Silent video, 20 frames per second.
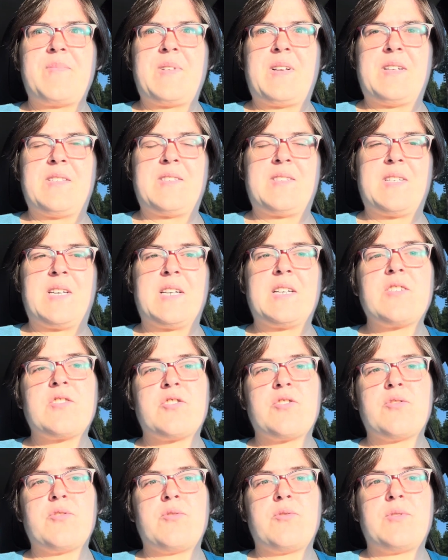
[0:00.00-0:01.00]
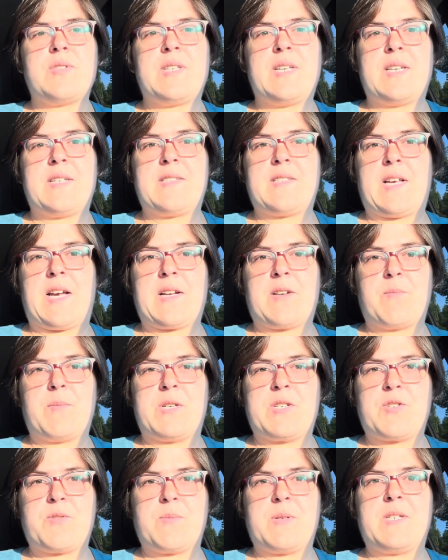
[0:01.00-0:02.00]
stick to the exact
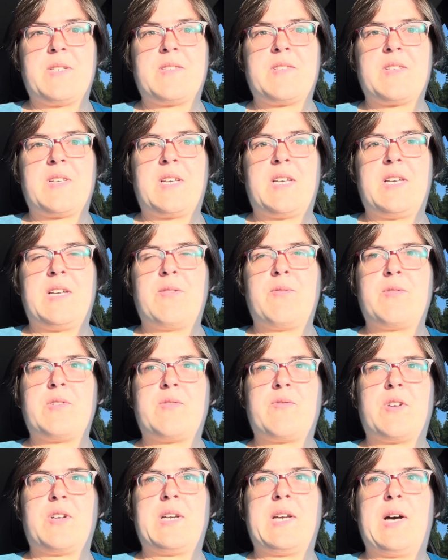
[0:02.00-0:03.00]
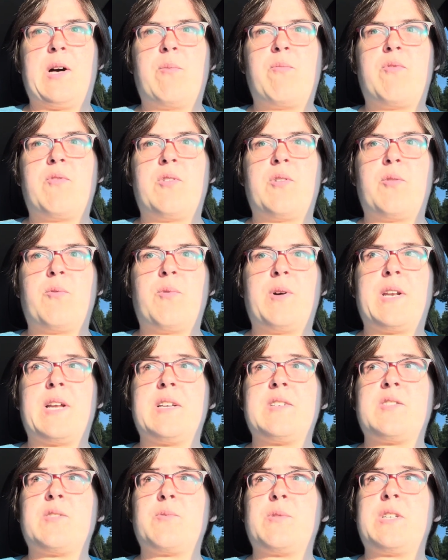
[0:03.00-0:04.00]
measurements. It was very helpful when
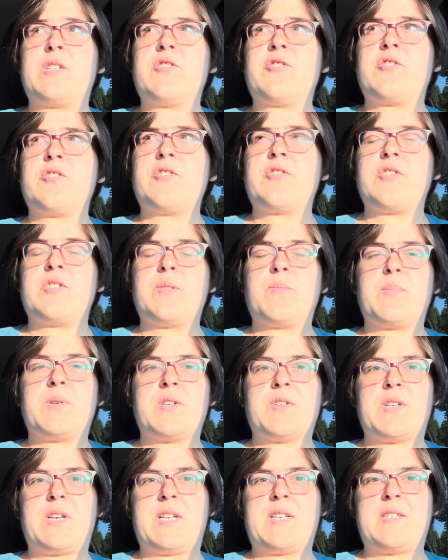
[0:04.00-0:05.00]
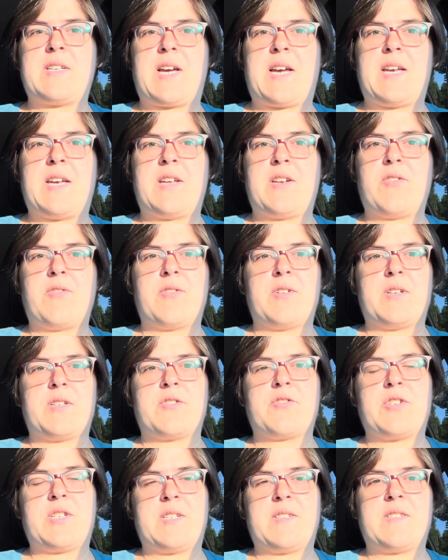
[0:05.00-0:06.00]
I switched to the pureed diet or
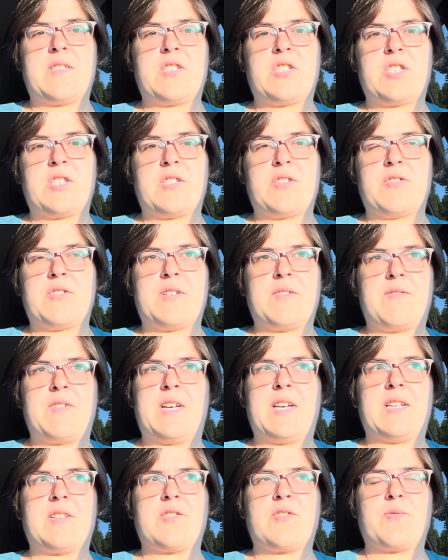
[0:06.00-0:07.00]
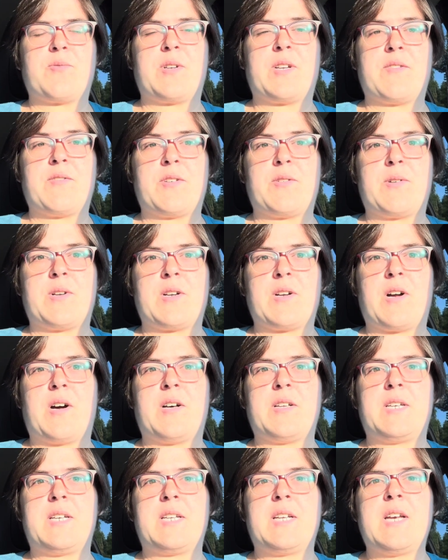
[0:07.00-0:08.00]
transitioned or advanced, whatever you want to
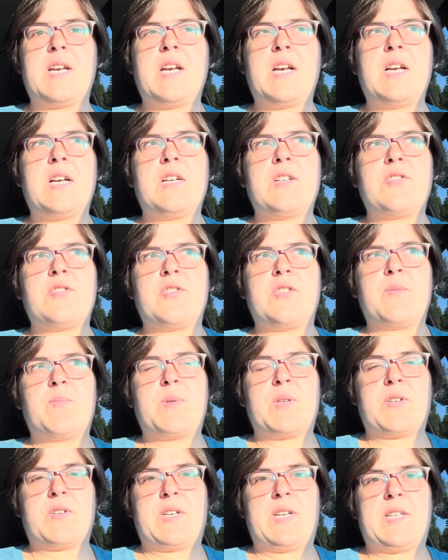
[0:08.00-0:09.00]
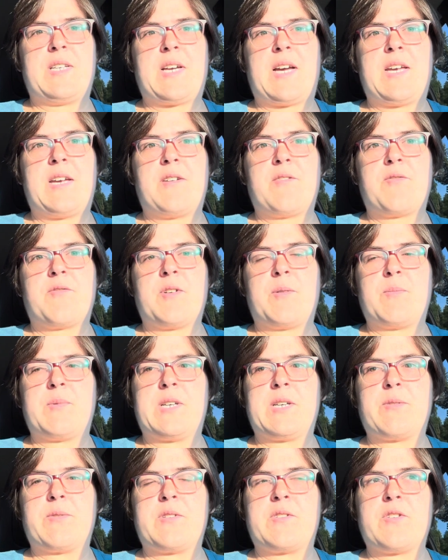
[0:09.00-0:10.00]
call it, to the puree diet from
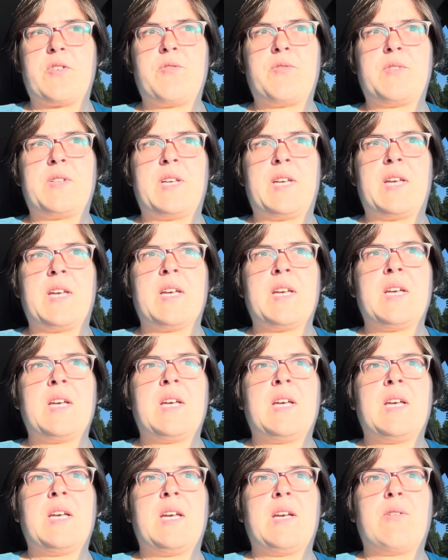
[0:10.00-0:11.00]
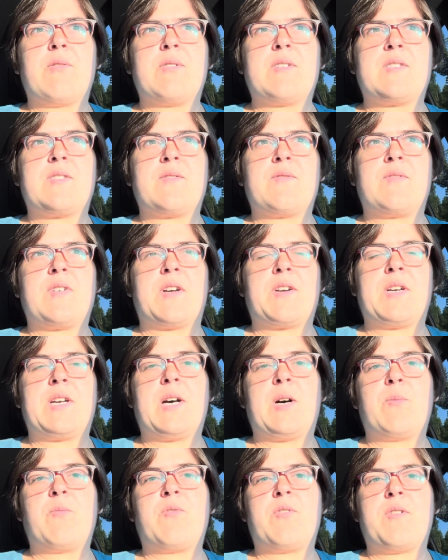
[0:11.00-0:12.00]
liquids only. It was very
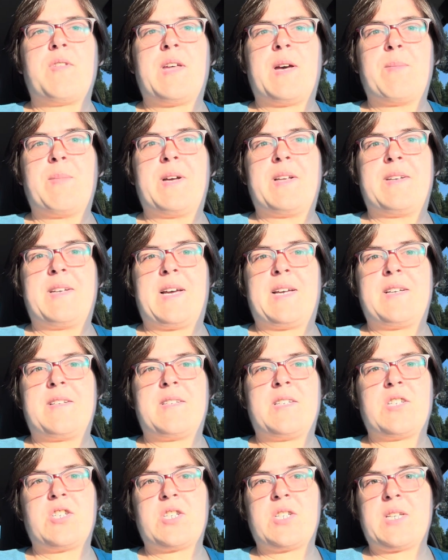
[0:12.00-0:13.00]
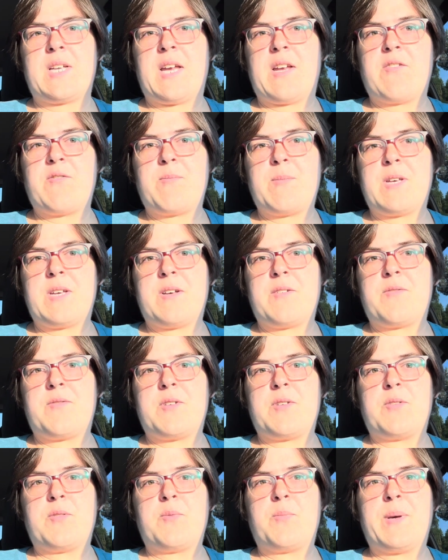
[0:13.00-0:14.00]
helpful that my dietitian gave me a
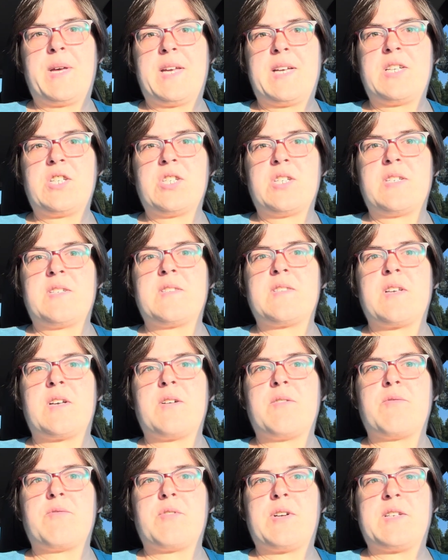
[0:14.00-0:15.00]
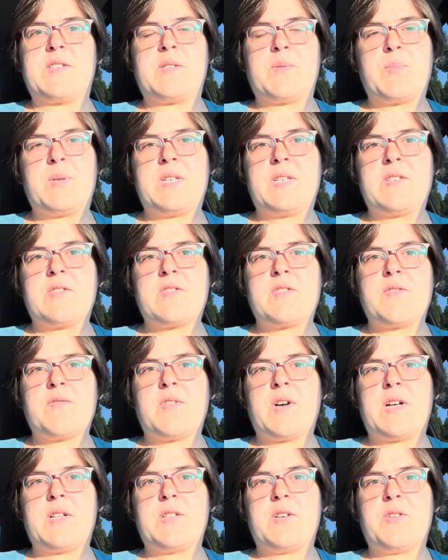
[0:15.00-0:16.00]
few pages of recipes to
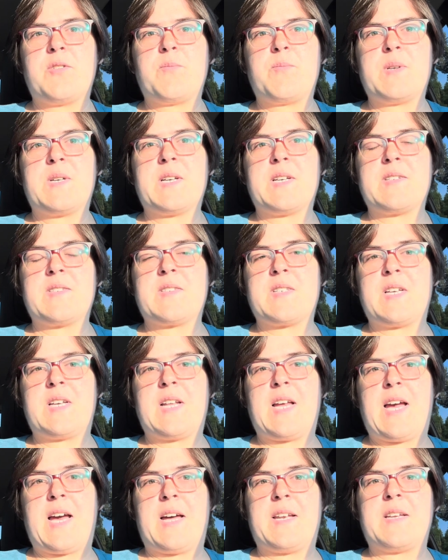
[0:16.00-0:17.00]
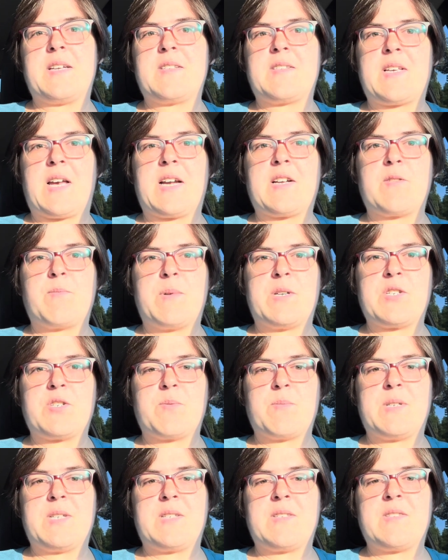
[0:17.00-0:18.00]
follow because it had exact
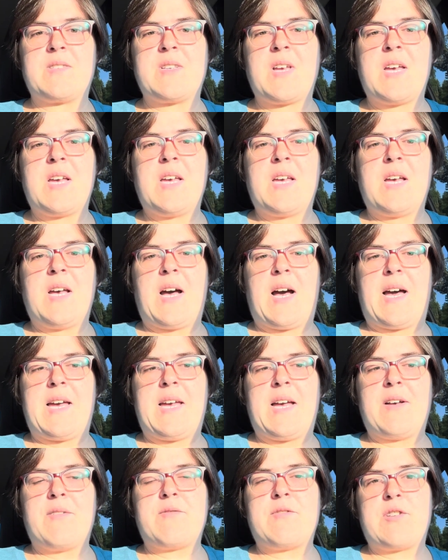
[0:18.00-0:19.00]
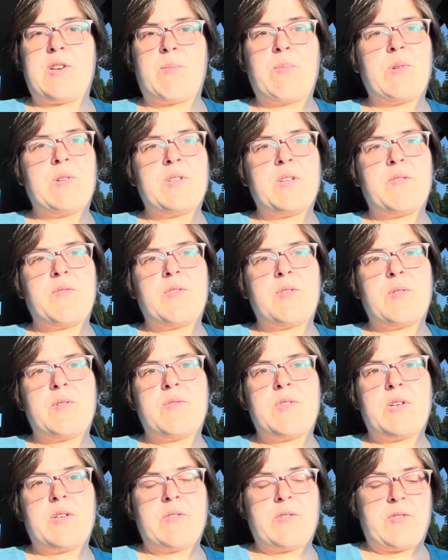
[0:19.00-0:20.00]
measurements. I have doubled a few
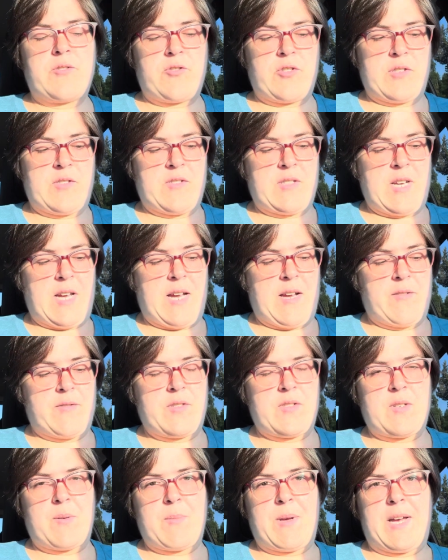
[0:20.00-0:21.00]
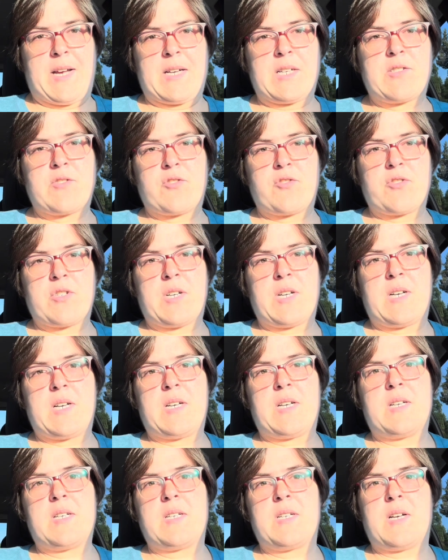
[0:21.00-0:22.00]
of those just to have some
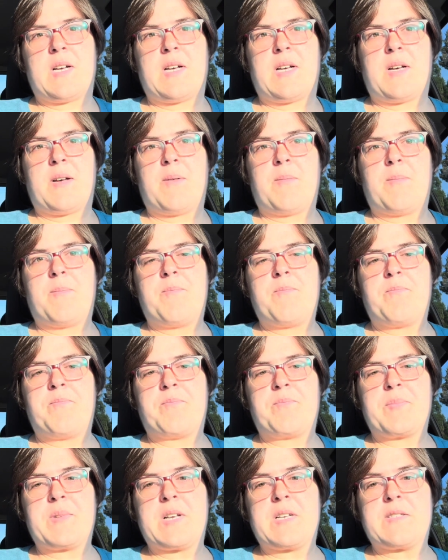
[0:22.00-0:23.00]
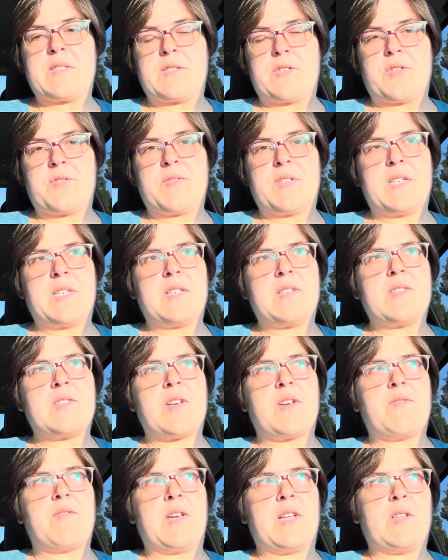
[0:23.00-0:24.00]
extra um, servings
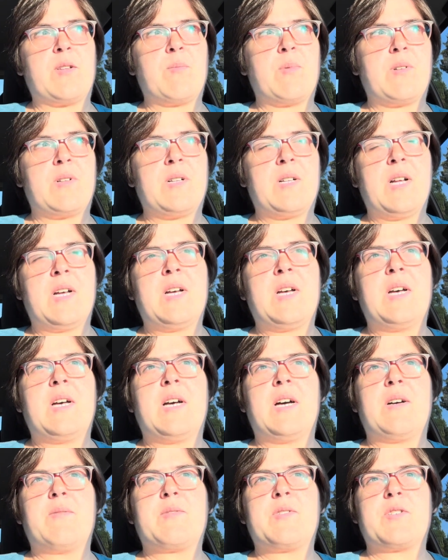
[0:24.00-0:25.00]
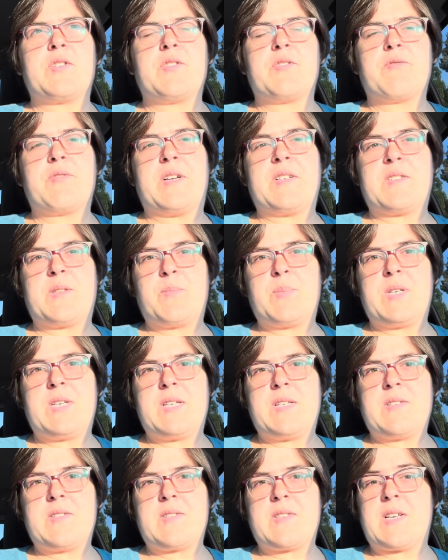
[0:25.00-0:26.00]
available of certain
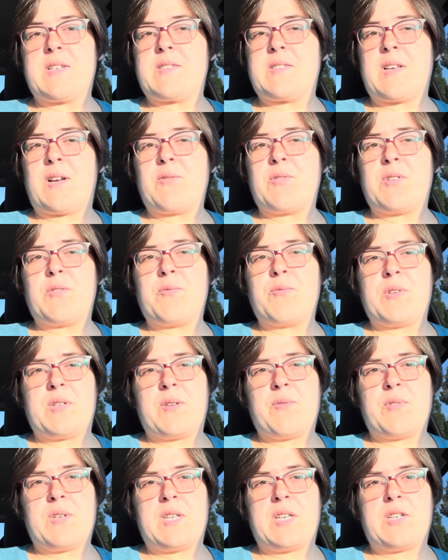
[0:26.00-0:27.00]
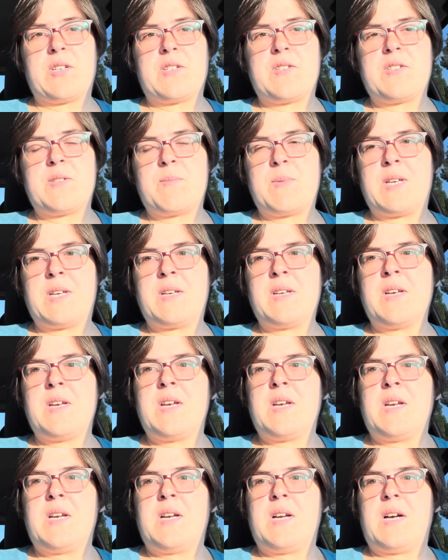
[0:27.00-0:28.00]
recipes that sounded really, really good to me.
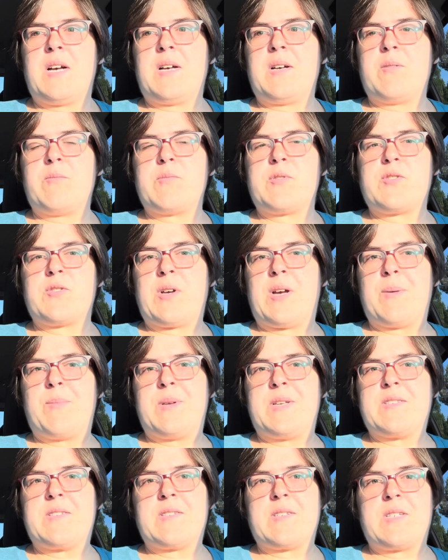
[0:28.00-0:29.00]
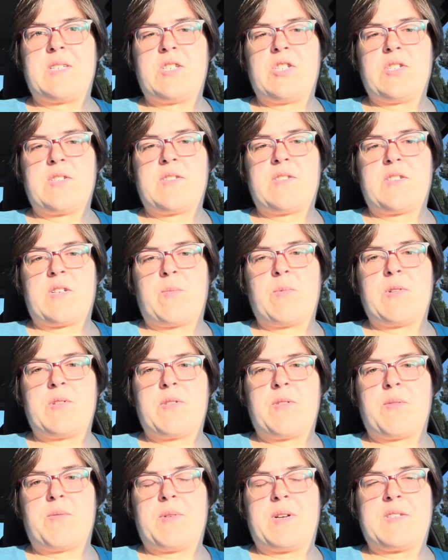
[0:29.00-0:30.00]
Um, so I basically just doubled
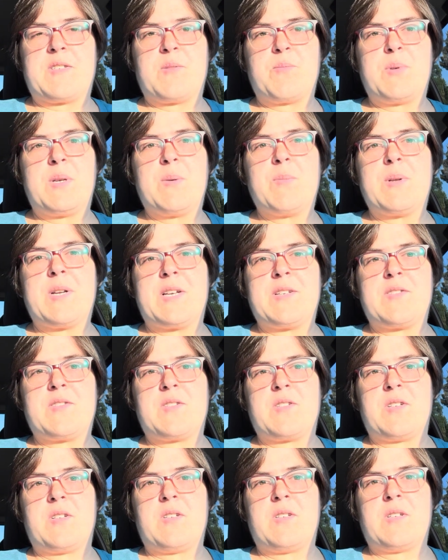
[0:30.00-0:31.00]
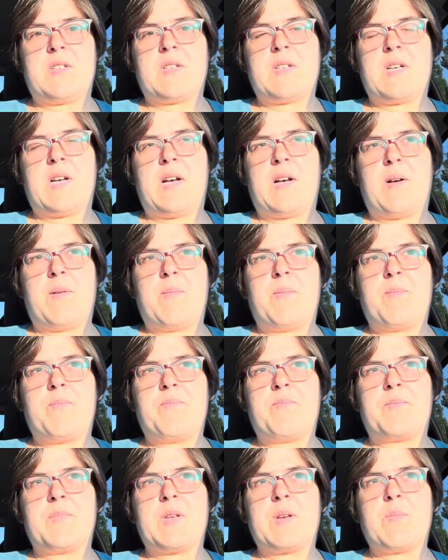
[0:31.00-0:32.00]
the recipe, but I still um,
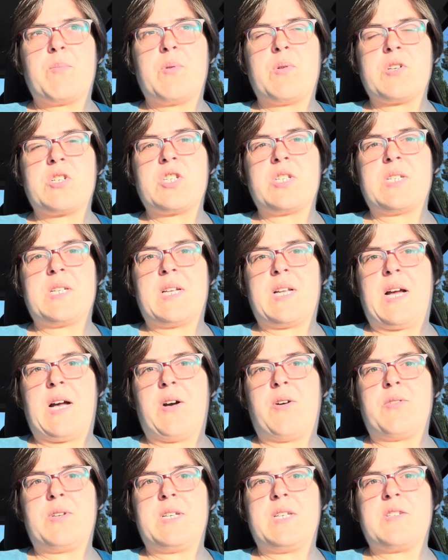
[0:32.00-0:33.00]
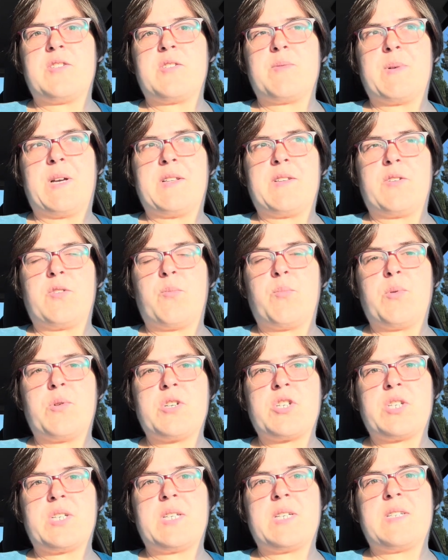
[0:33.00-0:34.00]
portioned it out into my little
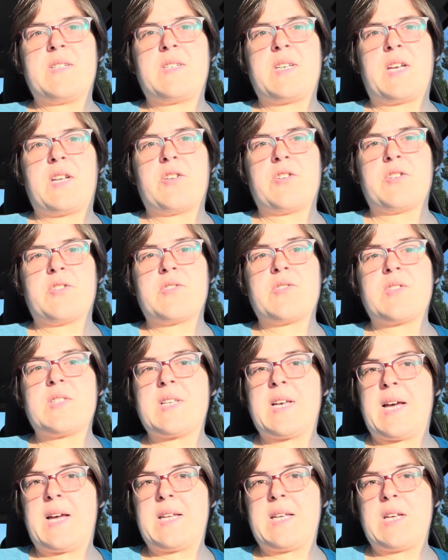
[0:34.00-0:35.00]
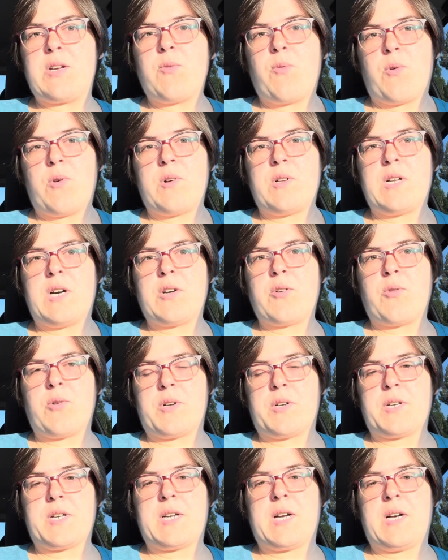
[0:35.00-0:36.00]
portion containers that equal a
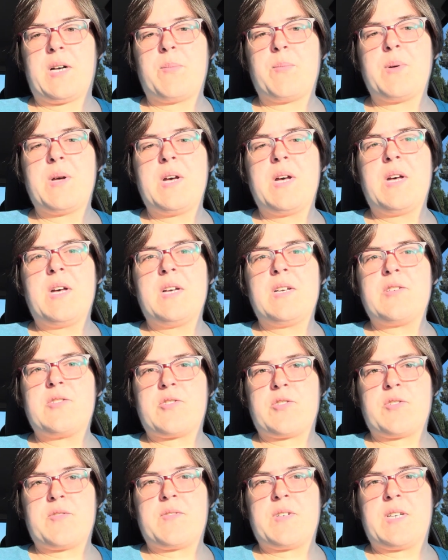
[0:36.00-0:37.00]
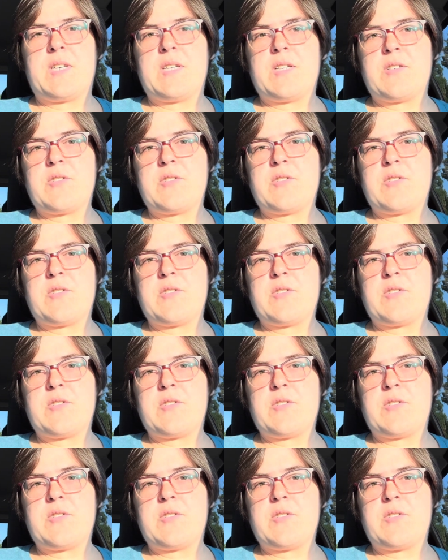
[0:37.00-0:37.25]
quarter cup serving.